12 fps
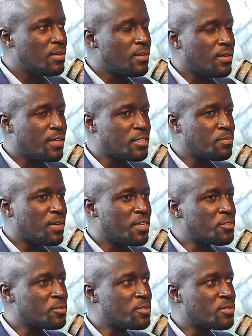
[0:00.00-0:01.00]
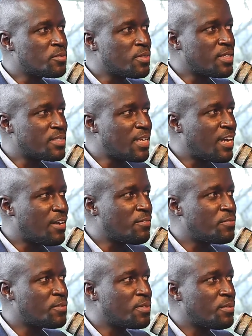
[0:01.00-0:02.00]
explanations to the
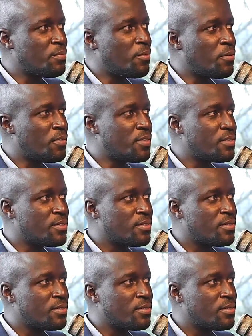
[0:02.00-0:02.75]
staff, to the board,